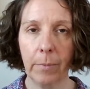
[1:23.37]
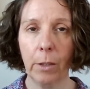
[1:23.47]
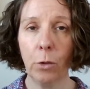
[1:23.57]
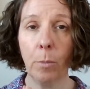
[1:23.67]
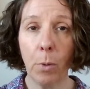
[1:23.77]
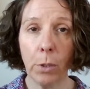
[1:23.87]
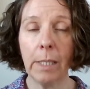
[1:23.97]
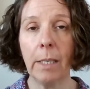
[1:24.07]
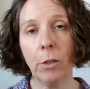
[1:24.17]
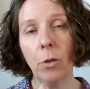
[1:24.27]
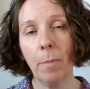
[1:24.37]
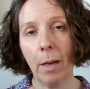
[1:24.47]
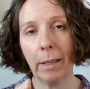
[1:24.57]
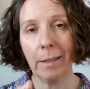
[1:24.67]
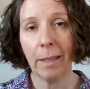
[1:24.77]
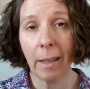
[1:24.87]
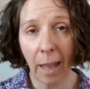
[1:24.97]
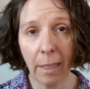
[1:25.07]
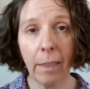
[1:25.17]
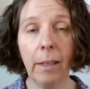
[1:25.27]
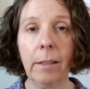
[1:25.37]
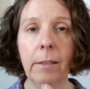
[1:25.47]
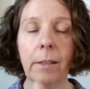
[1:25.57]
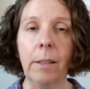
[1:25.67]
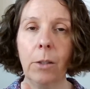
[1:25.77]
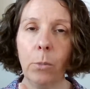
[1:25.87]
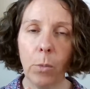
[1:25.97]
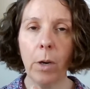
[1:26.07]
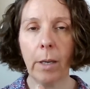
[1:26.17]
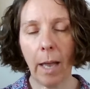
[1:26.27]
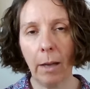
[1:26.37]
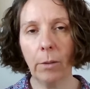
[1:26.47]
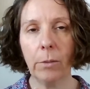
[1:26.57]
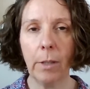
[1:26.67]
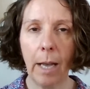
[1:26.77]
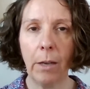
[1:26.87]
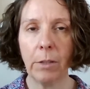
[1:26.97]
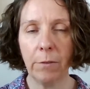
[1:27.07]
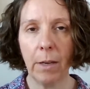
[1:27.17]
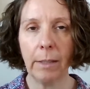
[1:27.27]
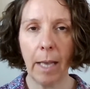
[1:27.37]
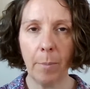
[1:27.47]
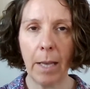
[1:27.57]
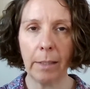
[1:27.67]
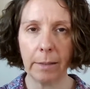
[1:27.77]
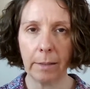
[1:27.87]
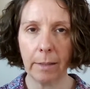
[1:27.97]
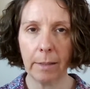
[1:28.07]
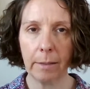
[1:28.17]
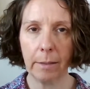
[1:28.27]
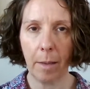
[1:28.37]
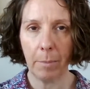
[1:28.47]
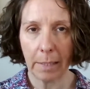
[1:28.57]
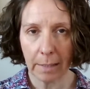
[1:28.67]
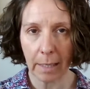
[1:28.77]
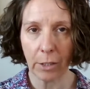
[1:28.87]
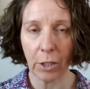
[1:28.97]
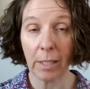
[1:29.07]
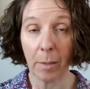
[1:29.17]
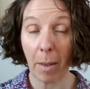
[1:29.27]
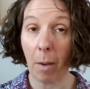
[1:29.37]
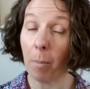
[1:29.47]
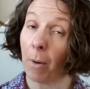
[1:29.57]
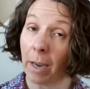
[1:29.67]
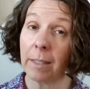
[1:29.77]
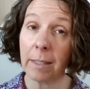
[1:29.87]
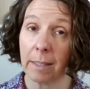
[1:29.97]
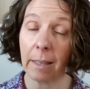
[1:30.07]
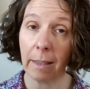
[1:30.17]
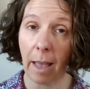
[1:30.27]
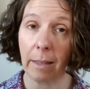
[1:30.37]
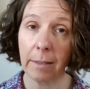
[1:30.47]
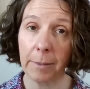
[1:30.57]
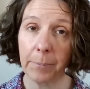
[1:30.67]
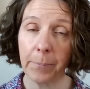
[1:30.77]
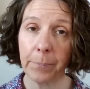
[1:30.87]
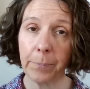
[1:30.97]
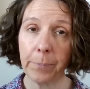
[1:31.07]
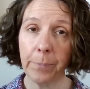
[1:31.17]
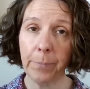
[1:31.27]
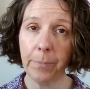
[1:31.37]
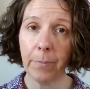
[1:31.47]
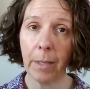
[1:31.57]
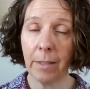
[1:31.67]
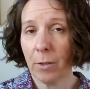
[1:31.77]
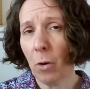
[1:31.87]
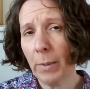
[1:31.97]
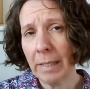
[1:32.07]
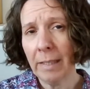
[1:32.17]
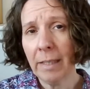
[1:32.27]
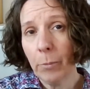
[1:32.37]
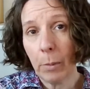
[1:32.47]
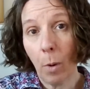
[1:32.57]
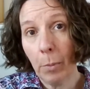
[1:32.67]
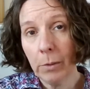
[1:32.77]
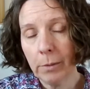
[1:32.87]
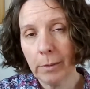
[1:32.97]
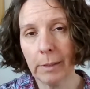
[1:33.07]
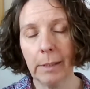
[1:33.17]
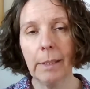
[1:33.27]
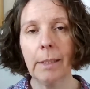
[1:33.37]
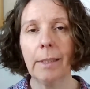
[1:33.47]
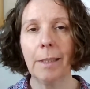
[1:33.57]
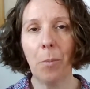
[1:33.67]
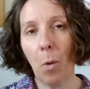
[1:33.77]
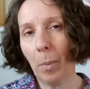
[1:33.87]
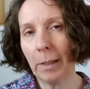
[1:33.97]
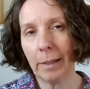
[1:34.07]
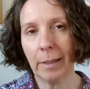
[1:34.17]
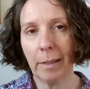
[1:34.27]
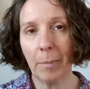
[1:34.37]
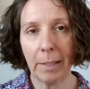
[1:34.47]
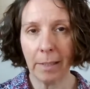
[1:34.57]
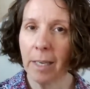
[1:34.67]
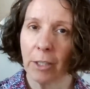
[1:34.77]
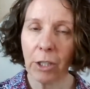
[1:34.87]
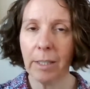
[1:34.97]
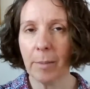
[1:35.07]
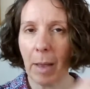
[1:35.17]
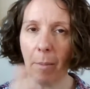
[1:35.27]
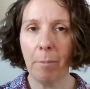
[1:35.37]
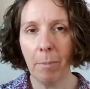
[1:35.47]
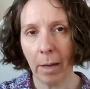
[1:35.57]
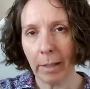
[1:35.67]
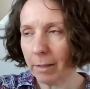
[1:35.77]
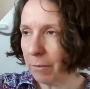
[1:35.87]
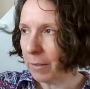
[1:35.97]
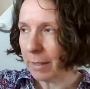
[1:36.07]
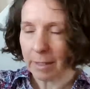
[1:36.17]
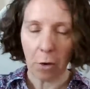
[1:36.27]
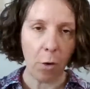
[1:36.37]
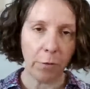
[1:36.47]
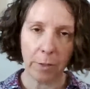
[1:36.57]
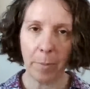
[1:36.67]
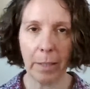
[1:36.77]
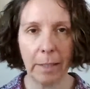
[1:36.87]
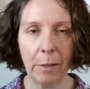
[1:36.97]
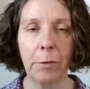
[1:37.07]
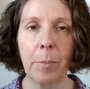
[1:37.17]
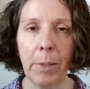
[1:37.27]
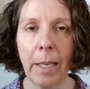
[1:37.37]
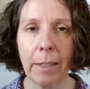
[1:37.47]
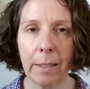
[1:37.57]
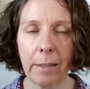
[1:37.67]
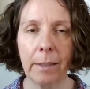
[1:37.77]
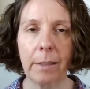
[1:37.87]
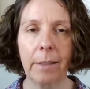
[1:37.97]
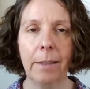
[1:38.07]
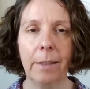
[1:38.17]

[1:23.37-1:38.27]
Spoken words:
Your body and your mind together will work out how to find that balance. And meditation is about practicing that. It's not always easy. We wobble. And wobbling in meditation is about mind flitting off in many different places.